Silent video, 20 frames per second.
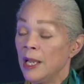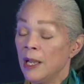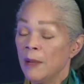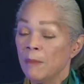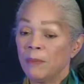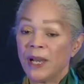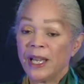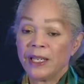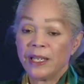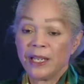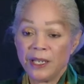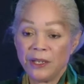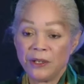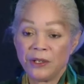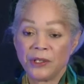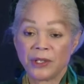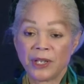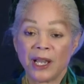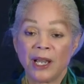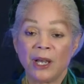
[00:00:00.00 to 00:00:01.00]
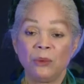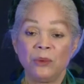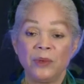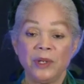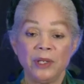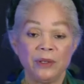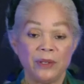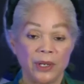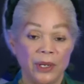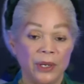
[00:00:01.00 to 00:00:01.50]
But here's how
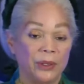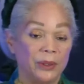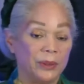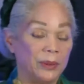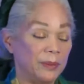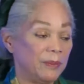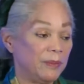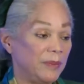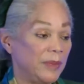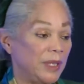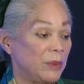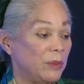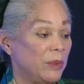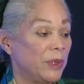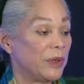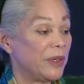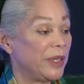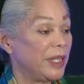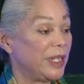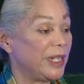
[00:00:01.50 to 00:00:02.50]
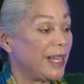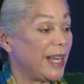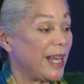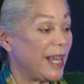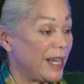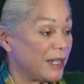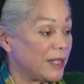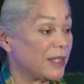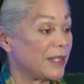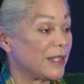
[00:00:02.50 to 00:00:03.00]
we know that we're in an
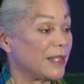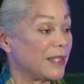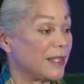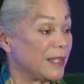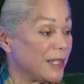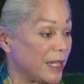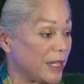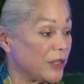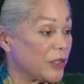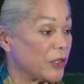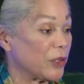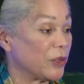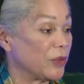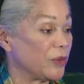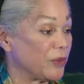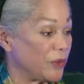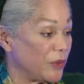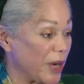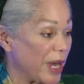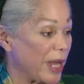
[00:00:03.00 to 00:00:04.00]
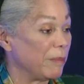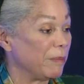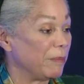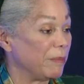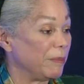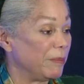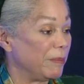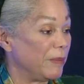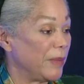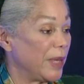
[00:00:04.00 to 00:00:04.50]
existential frame.
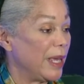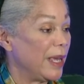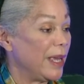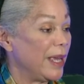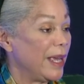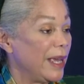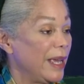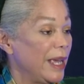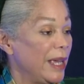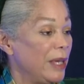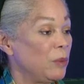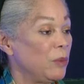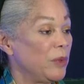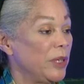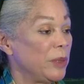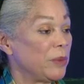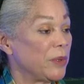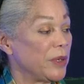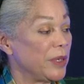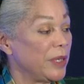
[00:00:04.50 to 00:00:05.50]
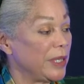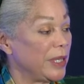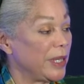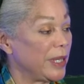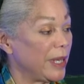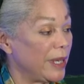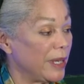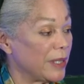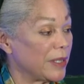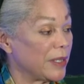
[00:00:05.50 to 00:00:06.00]
And when we're in an
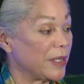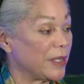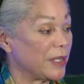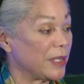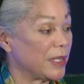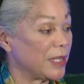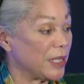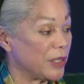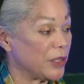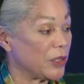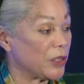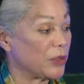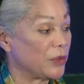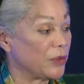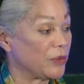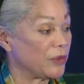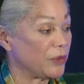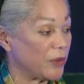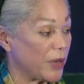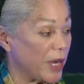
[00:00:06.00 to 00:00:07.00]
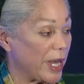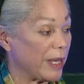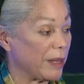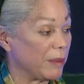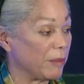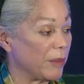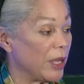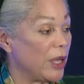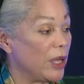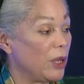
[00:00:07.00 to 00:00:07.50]
existential
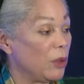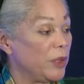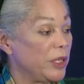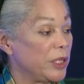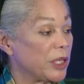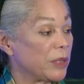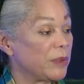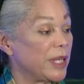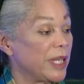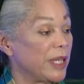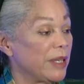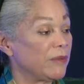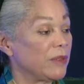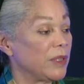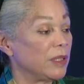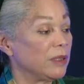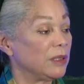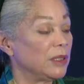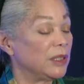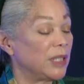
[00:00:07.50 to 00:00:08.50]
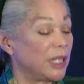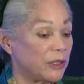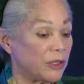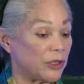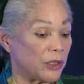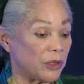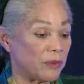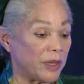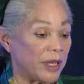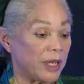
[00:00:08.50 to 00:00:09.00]
frame, we don't have the
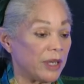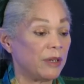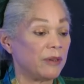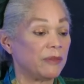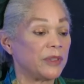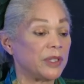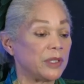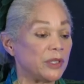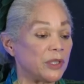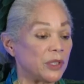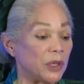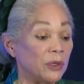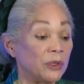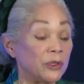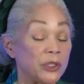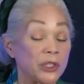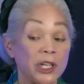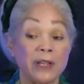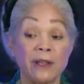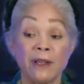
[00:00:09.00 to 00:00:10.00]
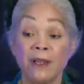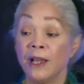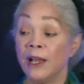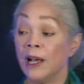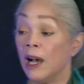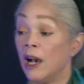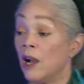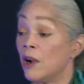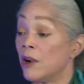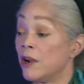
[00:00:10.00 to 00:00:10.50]
luxury of indulging
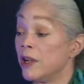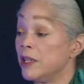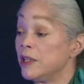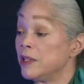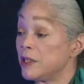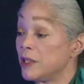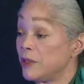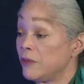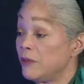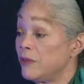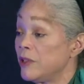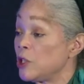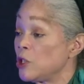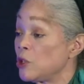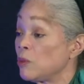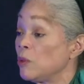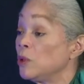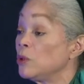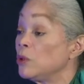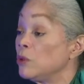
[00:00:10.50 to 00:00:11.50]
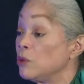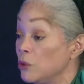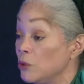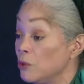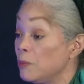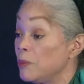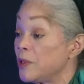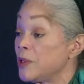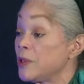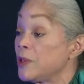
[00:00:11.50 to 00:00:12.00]
our individual
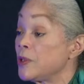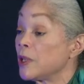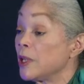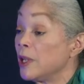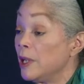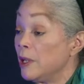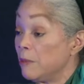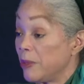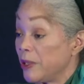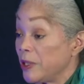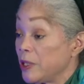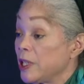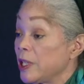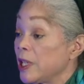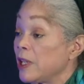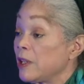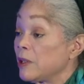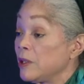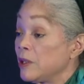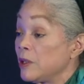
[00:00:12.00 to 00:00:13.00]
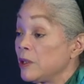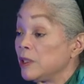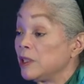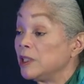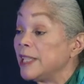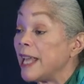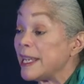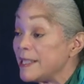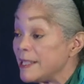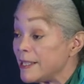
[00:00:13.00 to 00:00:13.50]
groups' particular
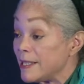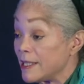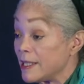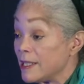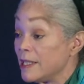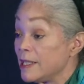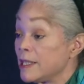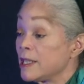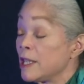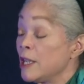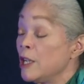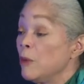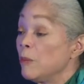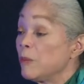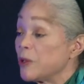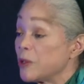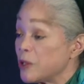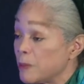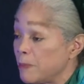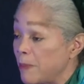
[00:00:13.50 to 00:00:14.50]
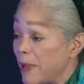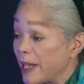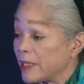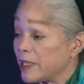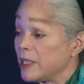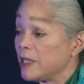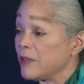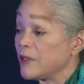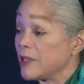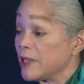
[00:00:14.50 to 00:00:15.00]
lenses,
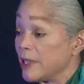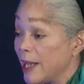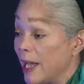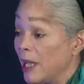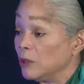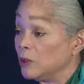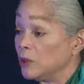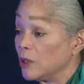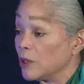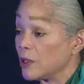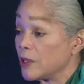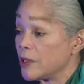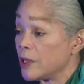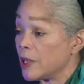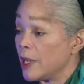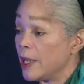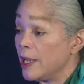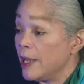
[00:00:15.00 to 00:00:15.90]
perspectives, and outlooks.